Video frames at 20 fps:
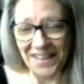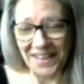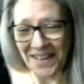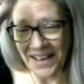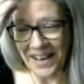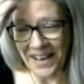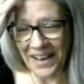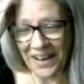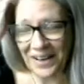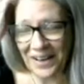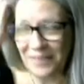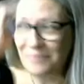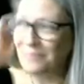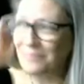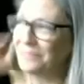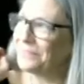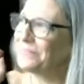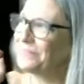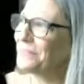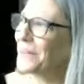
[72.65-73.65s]
Um,
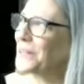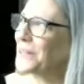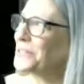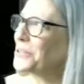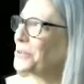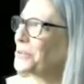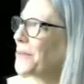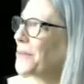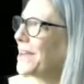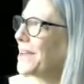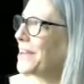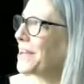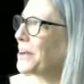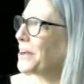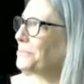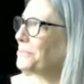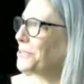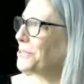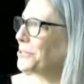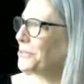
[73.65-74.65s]
but to wake up
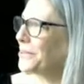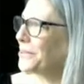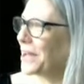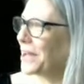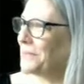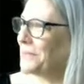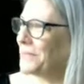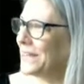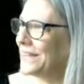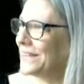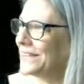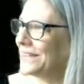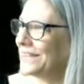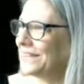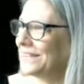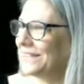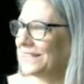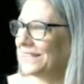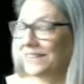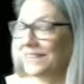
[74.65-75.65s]
to it, I mean,
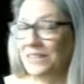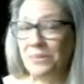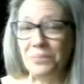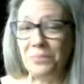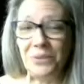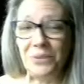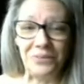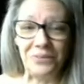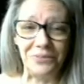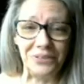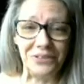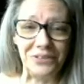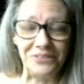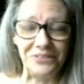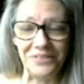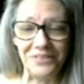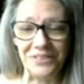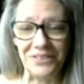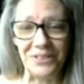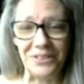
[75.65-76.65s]
it's beautiful.
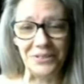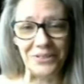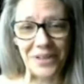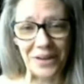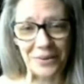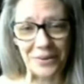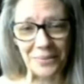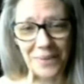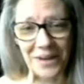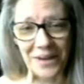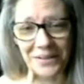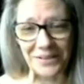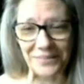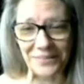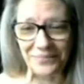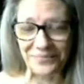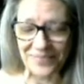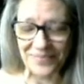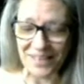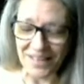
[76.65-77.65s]
There's no doubt about it.
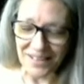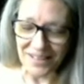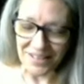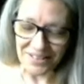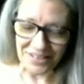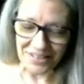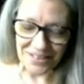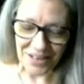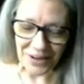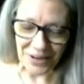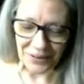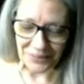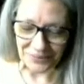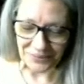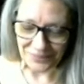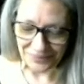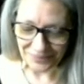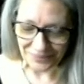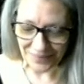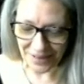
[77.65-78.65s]
So,
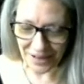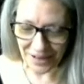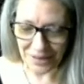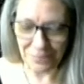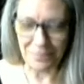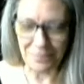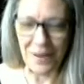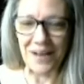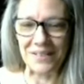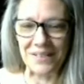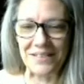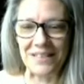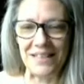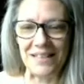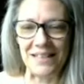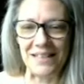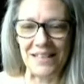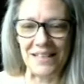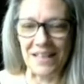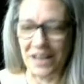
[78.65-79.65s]

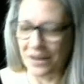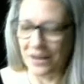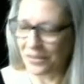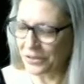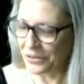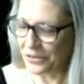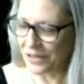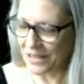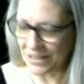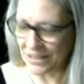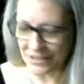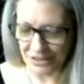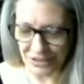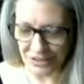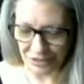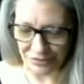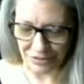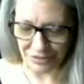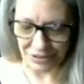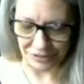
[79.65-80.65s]
Unboxing the Otherkin
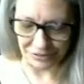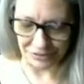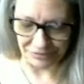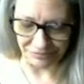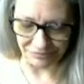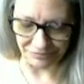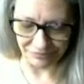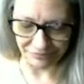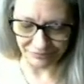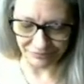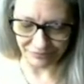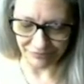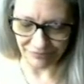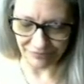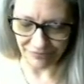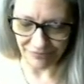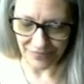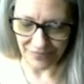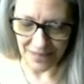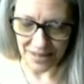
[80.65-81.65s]
Tarot
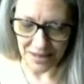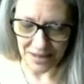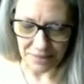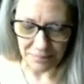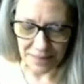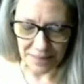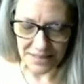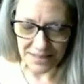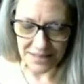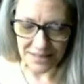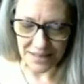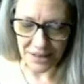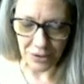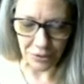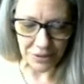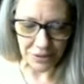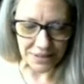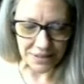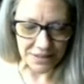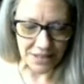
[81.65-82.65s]
by
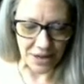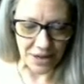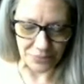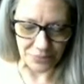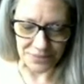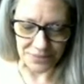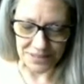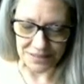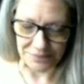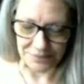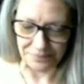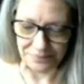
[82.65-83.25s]
Siolo Thompson.